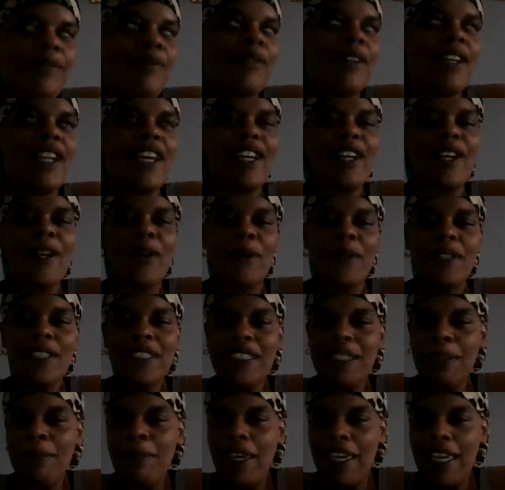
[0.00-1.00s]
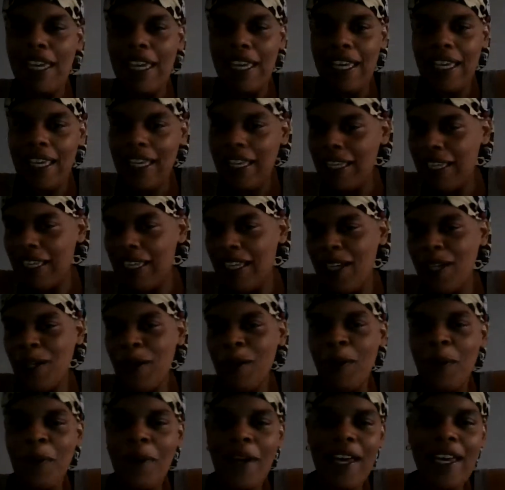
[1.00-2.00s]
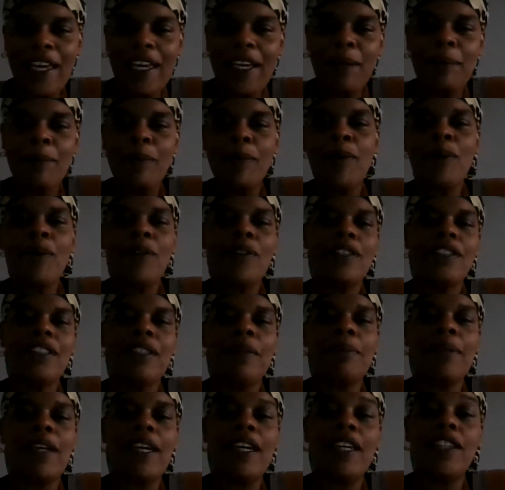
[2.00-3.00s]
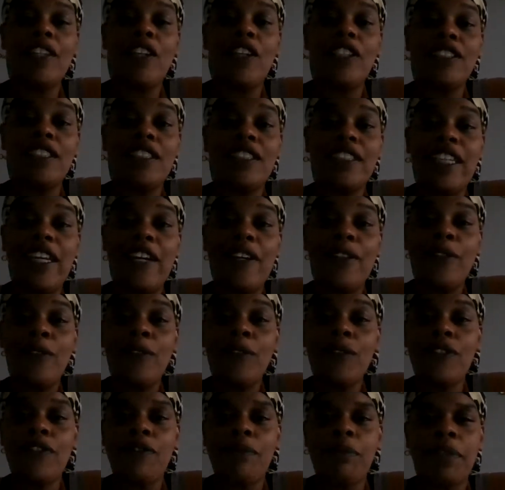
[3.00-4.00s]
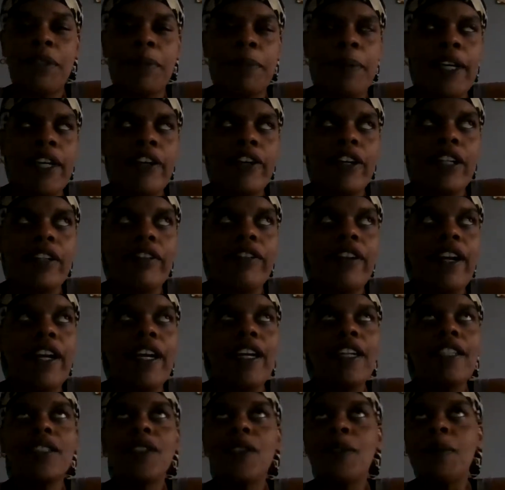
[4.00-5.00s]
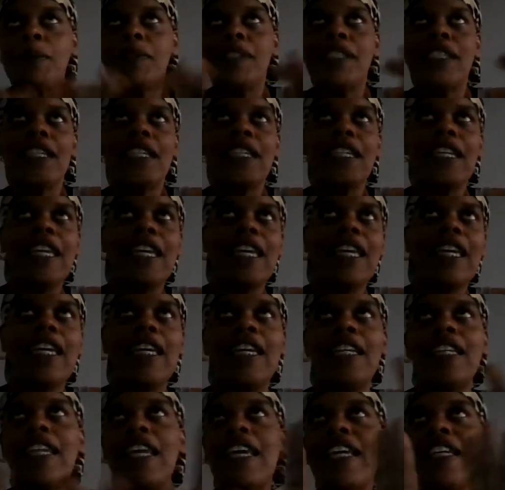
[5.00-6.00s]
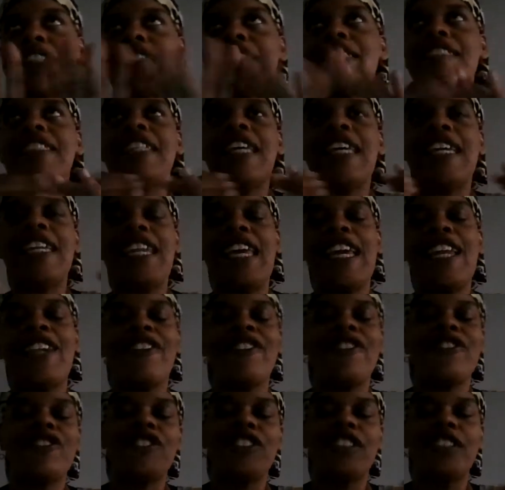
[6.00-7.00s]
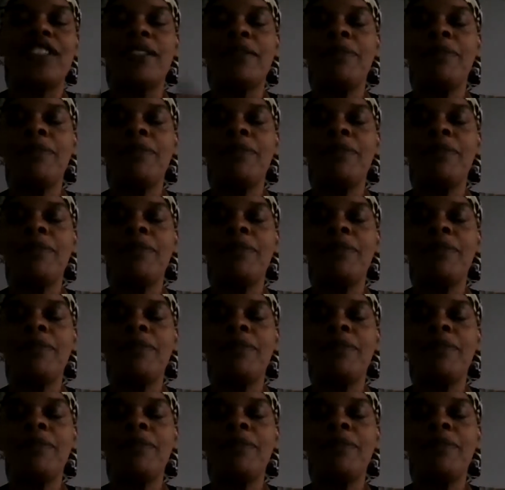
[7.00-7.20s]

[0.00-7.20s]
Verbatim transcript: When I go into my quiet mode, it's I'm getting lots of downloads from spirit, right? So I'm sitting here, nice zen energy.